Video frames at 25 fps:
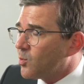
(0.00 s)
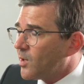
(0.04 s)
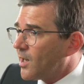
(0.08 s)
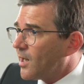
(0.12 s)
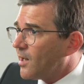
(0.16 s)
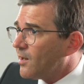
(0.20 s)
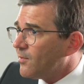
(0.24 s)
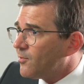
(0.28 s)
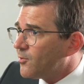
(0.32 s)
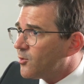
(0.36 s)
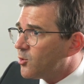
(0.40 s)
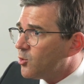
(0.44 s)
We
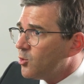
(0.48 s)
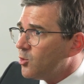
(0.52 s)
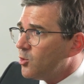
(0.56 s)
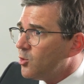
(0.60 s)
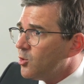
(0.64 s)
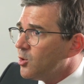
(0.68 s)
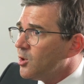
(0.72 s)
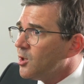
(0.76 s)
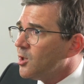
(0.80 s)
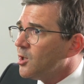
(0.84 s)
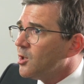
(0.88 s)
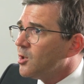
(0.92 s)
have
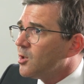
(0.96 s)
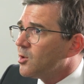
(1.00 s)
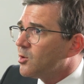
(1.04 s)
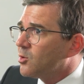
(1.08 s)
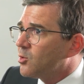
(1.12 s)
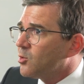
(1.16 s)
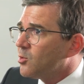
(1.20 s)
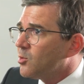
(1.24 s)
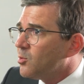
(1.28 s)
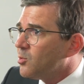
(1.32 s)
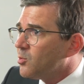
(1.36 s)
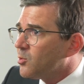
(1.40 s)
to
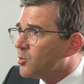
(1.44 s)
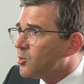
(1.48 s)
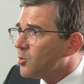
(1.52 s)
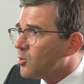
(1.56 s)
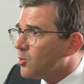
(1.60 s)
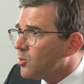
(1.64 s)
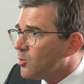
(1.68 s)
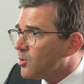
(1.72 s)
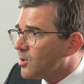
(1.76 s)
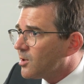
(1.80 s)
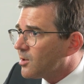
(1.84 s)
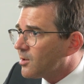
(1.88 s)

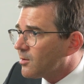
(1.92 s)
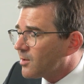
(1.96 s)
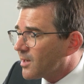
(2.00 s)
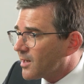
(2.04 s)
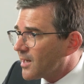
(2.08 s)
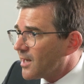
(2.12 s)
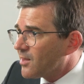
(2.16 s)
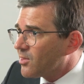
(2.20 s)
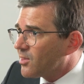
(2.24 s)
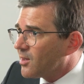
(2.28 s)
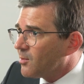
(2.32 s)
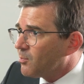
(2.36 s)

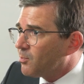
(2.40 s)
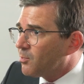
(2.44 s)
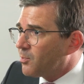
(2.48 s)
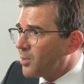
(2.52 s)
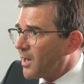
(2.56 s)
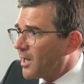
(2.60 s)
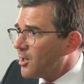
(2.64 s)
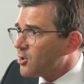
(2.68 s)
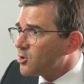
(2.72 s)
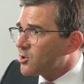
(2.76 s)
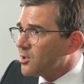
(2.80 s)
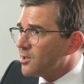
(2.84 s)
get the
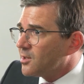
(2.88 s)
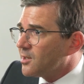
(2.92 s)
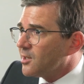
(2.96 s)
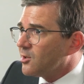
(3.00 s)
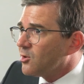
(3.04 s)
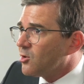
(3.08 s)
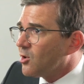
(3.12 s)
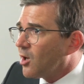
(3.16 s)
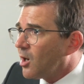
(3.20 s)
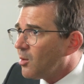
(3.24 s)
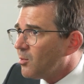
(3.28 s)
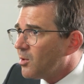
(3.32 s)
patient
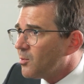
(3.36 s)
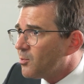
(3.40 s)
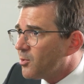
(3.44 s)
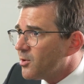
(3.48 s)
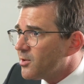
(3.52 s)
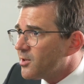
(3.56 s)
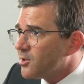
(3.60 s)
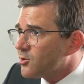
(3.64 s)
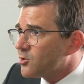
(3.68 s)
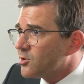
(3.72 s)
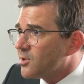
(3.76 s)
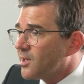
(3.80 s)
in normal
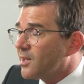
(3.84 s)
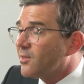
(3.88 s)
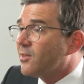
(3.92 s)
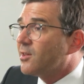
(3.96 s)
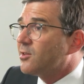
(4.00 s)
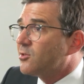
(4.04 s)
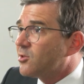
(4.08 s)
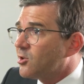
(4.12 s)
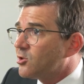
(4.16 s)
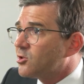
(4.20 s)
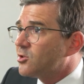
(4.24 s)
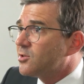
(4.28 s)
position. And
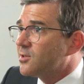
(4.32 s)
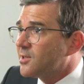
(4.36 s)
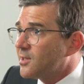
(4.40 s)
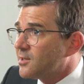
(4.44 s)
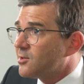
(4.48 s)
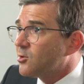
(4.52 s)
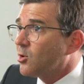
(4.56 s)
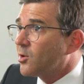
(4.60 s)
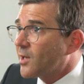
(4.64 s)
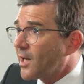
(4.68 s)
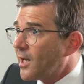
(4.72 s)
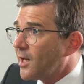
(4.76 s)
the surgeon says,
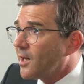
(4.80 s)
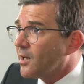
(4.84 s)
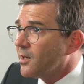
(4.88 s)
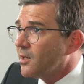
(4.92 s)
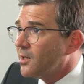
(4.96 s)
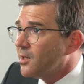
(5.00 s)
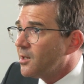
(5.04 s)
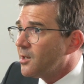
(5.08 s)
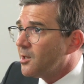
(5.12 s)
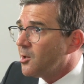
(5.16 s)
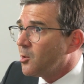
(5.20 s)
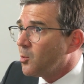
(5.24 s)
okay,
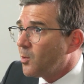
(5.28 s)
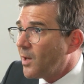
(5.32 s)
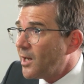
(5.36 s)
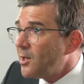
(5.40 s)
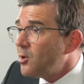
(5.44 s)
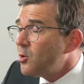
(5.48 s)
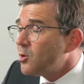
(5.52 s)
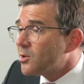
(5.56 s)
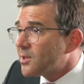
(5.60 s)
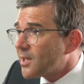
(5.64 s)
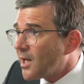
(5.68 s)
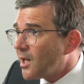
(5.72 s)
when
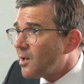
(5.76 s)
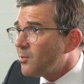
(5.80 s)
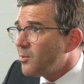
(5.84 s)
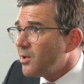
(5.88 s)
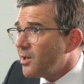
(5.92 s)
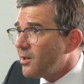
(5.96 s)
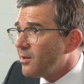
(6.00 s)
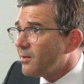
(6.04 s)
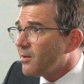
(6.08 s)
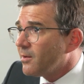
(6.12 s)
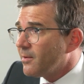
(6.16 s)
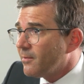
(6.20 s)
you tell
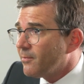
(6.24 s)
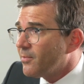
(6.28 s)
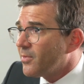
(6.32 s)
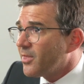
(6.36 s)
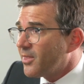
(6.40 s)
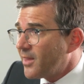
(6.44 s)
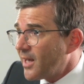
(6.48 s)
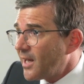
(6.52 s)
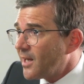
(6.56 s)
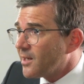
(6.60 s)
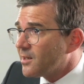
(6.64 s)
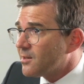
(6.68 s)
me
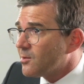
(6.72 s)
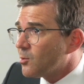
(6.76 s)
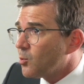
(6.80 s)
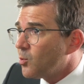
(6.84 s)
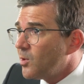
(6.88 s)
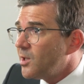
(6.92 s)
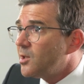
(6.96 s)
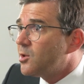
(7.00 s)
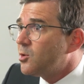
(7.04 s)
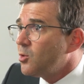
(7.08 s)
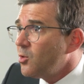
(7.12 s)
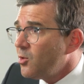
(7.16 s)
that,
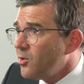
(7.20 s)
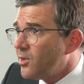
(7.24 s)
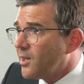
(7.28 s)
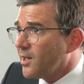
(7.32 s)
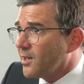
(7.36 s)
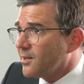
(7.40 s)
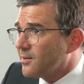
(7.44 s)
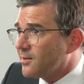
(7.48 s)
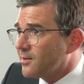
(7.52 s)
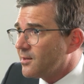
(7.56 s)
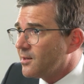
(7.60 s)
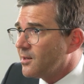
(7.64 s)
we do
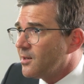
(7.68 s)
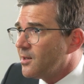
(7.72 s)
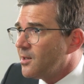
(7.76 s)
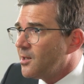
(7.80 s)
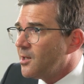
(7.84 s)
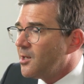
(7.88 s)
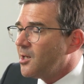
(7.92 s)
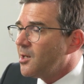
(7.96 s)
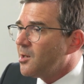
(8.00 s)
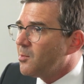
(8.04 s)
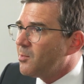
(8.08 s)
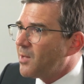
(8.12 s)
this.
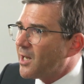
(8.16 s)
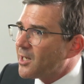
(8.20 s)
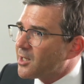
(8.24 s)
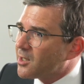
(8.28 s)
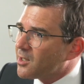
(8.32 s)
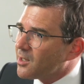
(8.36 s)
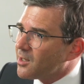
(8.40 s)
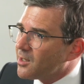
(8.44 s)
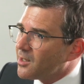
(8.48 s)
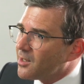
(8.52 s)
But